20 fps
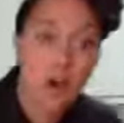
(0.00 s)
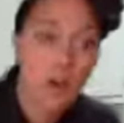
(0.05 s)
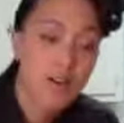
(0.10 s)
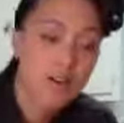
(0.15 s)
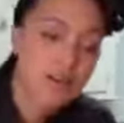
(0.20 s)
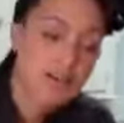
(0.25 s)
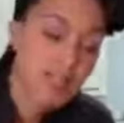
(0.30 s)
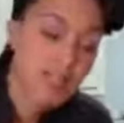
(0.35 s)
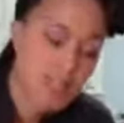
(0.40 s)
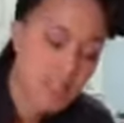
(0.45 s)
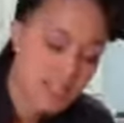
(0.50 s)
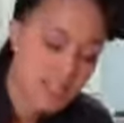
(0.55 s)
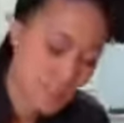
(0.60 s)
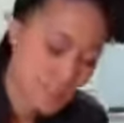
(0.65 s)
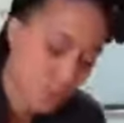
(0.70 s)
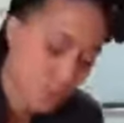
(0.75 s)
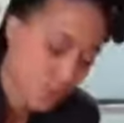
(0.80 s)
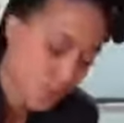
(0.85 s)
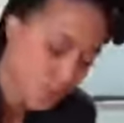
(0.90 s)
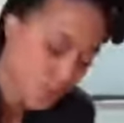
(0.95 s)
Alrighty,
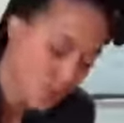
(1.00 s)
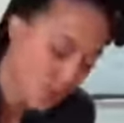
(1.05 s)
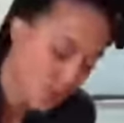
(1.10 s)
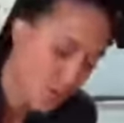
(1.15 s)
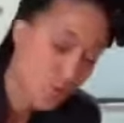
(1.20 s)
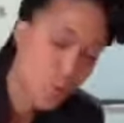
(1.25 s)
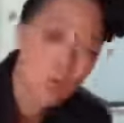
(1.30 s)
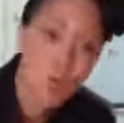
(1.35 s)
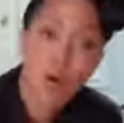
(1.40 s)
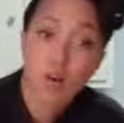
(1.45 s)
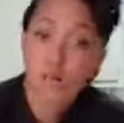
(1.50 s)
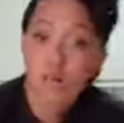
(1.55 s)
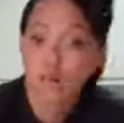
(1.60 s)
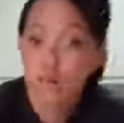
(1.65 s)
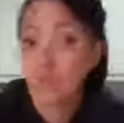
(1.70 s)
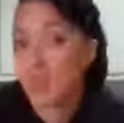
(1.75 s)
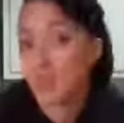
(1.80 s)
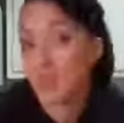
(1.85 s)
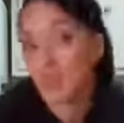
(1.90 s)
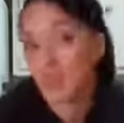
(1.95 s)
so
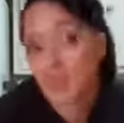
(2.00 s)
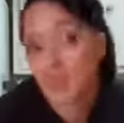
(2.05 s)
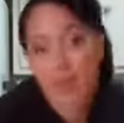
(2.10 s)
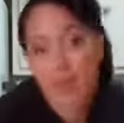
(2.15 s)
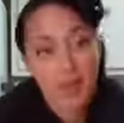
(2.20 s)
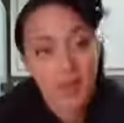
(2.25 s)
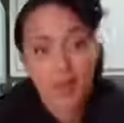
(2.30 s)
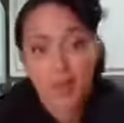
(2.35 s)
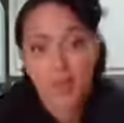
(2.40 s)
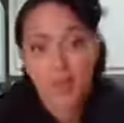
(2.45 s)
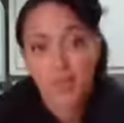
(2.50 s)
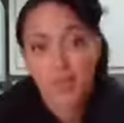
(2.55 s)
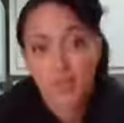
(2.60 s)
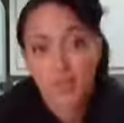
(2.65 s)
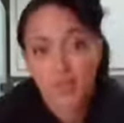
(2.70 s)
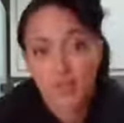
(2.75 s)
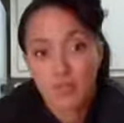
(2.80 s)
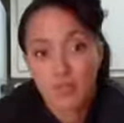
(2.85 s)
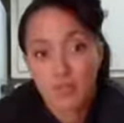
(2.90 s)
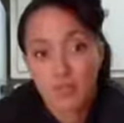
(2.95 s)
welcome to the Pandemic
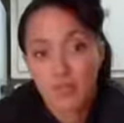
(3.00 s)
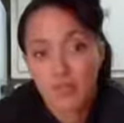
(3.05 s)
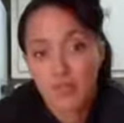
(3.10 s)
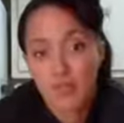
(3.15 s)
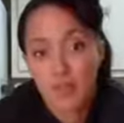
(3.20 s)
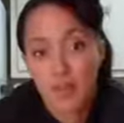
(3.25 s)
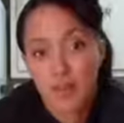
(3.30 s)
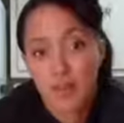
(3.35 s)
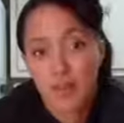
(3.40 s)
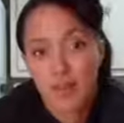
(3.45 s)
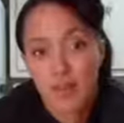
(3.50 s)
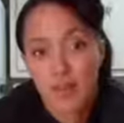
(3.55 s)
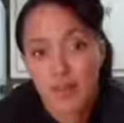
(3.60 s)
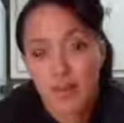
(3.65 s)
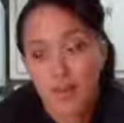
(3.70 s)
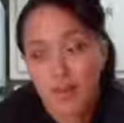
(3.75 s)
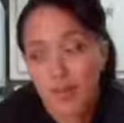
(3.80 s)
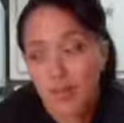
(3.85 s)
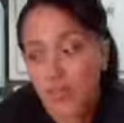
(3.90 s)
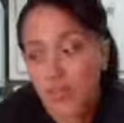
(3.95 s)
Pantry. I
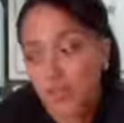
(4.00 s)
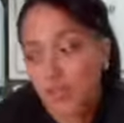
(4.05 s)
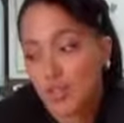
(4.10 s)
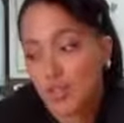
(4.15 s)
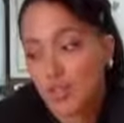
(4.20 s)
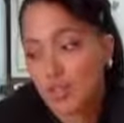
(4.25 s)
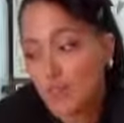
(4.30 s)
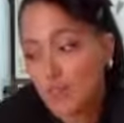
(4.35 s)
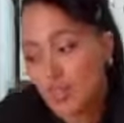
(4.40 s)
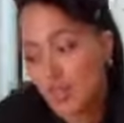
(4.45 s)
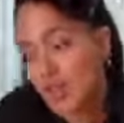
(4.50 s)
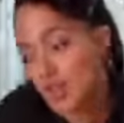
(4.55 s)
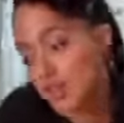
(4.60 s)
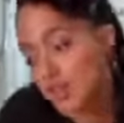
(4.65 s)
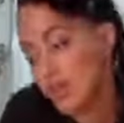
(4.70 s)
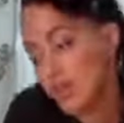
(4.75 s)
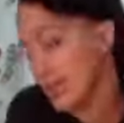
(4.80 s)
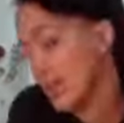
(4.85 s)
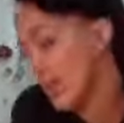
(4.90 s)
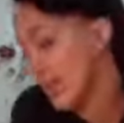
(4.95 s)
am Chef
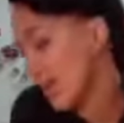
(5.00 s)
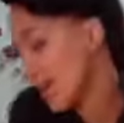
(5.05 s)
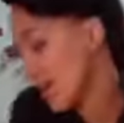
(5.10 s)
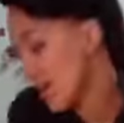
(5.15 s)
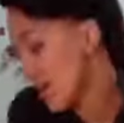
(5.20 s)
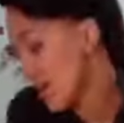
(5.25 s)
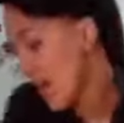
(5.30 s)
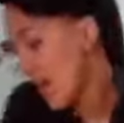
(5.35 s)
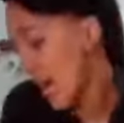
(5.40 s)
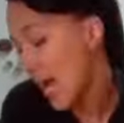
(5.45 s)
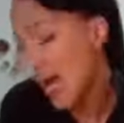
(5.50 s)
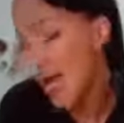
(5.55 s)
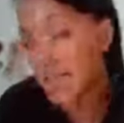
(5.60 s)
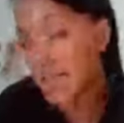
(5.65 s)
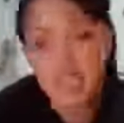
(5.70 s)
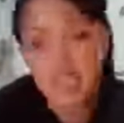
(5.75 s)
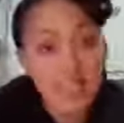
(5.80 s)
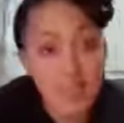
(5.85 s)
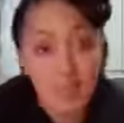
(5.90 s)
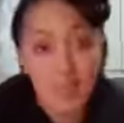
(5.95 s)
Chandler,
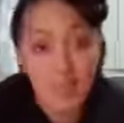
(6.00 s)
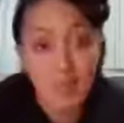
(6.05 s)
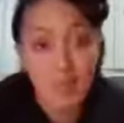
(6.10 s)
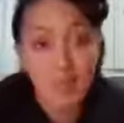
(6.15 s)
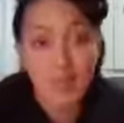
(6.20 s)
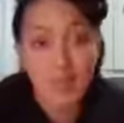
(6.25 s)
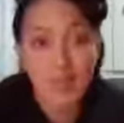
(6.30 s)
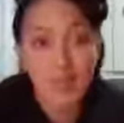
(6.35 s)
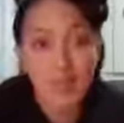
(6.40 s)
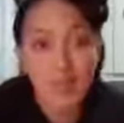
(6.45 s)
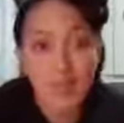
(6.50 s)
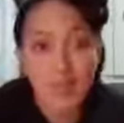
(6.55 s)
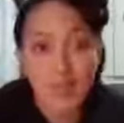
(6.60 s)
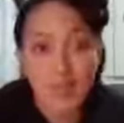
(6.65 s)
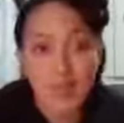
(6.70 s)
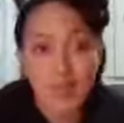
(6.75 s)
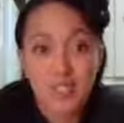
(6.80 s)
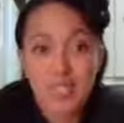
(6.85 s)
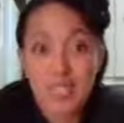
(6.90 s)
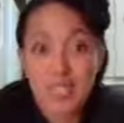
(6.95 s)
and today we're going to be cooking
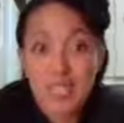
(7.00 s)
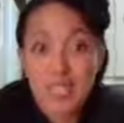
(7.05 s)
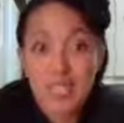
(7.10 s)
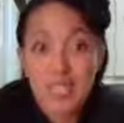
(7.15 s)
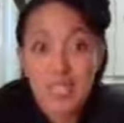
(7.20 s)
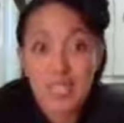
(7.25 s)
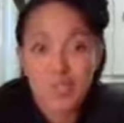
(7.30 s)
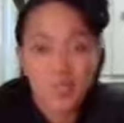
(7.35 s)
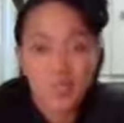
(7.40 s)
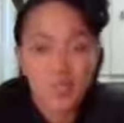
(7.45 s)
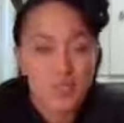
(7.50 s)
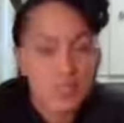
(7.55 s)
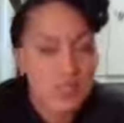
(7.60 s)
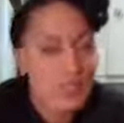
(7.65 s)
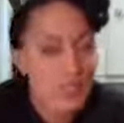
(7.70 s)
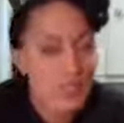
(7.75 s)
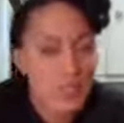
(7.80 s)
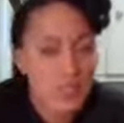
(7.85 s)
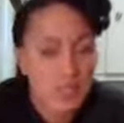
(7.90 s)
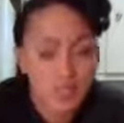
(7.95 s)
with tea, which I'm
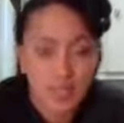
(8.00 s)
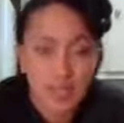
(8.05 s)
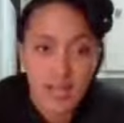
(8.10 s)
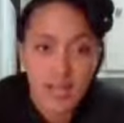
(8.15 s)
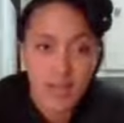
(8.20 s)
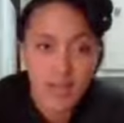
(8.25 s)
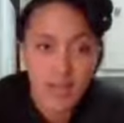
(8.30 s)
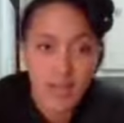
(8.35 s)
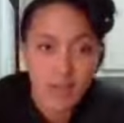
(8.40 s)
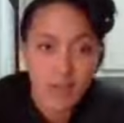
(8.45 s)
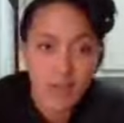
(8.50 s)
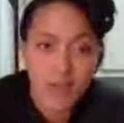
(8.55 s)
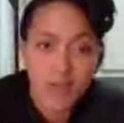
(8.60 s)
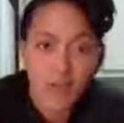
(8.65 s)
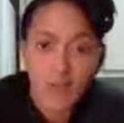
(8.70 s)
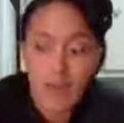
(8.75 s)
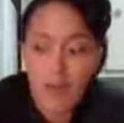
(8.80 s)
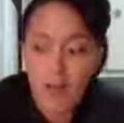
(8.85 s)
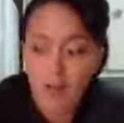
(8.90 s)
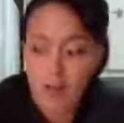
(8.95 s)
really excited
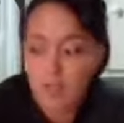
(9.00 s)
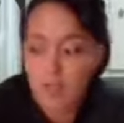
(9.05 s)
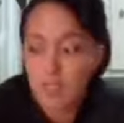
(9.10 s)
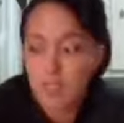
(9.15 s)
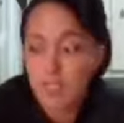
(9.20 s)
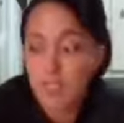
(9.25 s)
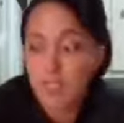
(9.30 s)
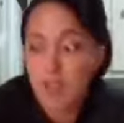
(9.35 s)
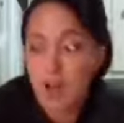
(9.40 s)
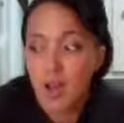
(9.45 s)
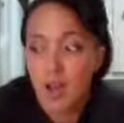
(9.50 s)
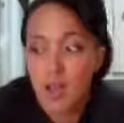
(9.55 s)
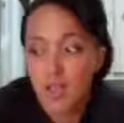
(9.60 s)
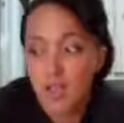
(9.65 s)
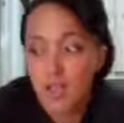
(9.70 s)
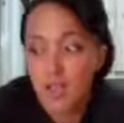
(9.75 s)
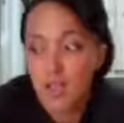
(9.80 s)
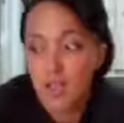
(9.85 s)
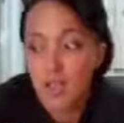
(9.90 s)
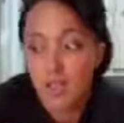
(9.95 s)
about. We did a
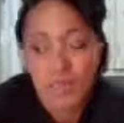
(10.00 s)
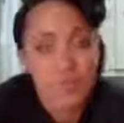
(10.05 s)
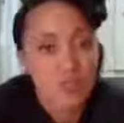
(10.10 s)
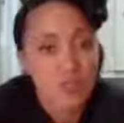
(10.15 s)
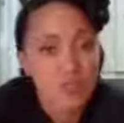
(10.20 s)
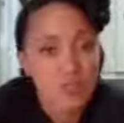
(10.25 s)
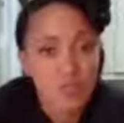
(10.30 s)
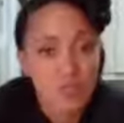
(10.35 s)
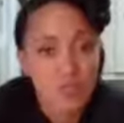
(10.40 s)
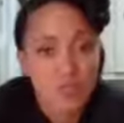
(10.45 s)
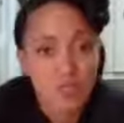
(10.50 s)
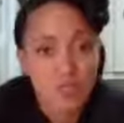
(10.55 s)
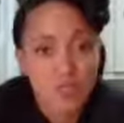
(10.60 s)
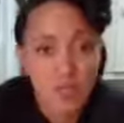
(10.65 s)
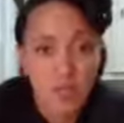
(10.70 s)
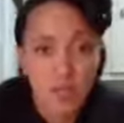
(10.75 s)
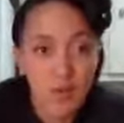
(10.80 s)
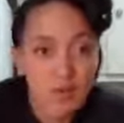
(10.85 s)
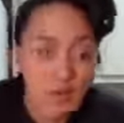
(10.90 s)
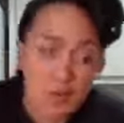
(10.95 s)
cocktail class earlier
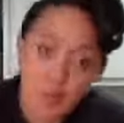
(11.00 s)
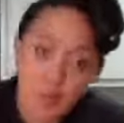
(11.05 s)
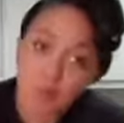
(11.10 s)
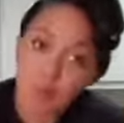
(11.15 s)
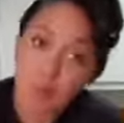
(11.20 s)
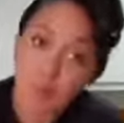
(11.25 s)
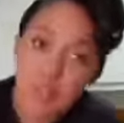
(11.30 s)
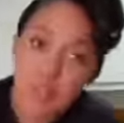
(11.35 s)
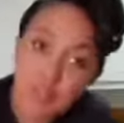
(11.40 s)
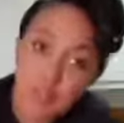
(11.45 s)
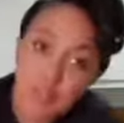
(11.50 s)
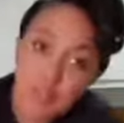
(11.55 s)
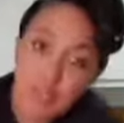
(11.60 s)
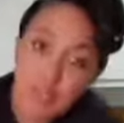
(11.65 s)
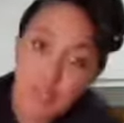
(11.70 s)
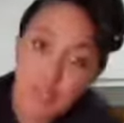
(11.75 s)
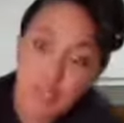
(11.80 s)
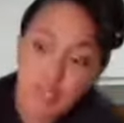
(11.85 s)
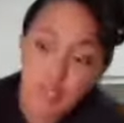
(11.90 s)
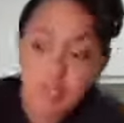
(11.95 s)
today where we were mixing
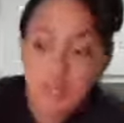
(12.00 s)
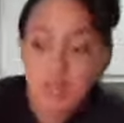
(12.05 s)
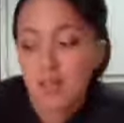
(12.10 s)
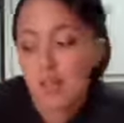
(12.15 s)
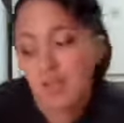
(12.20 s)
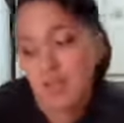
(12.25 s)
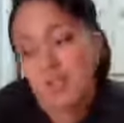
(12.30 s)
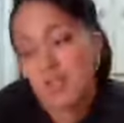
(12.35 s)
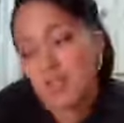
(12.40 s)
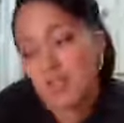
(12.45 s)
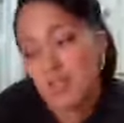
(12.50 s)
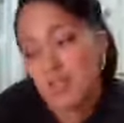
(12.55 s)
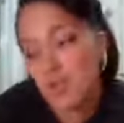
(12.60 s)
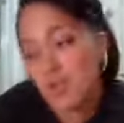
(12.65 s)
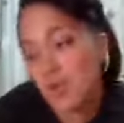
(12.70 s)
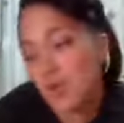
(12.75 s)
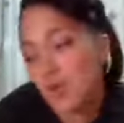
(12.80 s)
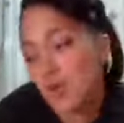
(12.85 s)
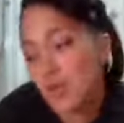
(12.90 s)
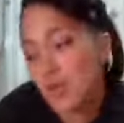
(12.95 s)
with tea,
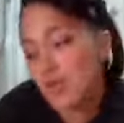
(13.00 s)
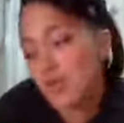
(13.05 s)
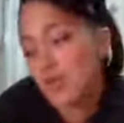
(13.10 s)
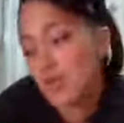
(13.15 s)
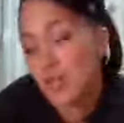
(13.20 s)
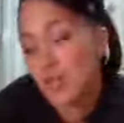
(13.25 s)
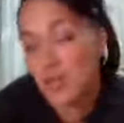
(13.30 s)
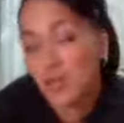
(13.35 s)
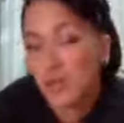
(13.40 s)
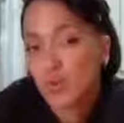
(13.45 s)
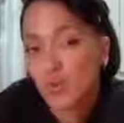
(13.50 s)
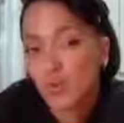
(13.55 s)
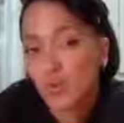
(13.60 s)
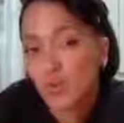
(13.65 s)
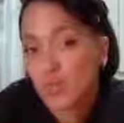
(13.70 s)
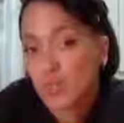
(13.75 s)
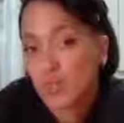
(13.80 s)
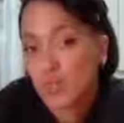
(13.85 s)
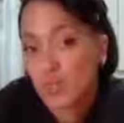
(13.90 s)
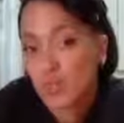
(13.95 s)
so I figured we
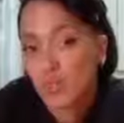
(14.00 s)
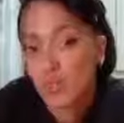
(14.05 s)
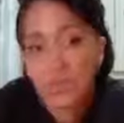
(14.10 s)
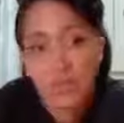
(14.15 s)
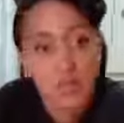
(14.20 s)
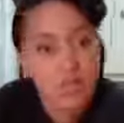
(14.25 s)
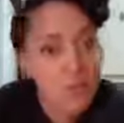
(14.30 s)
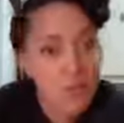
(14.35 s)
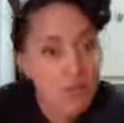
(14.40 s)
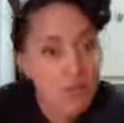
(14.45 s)
would just